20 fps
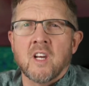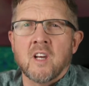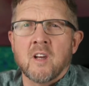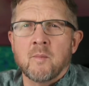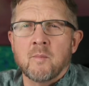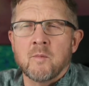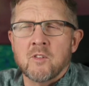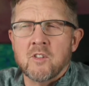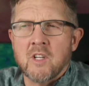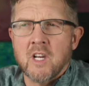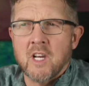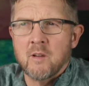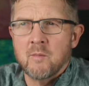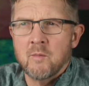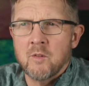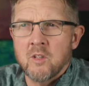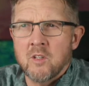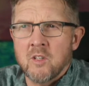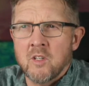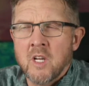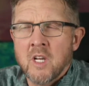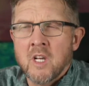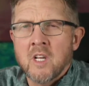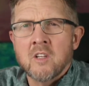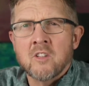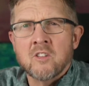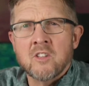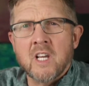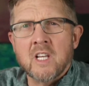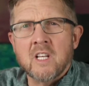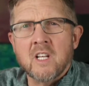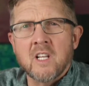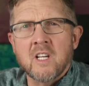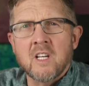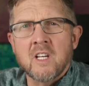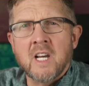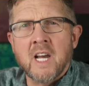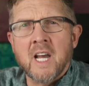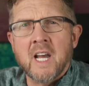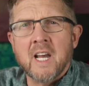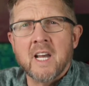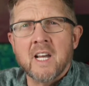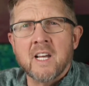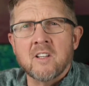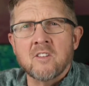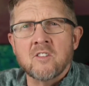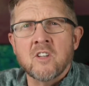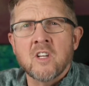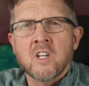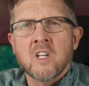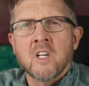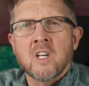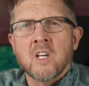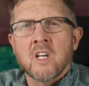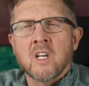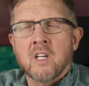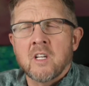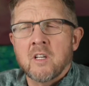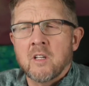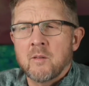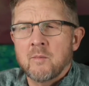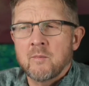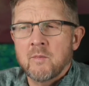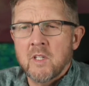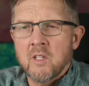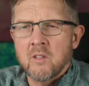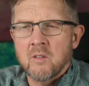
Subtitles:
Simon Sadler has, you know,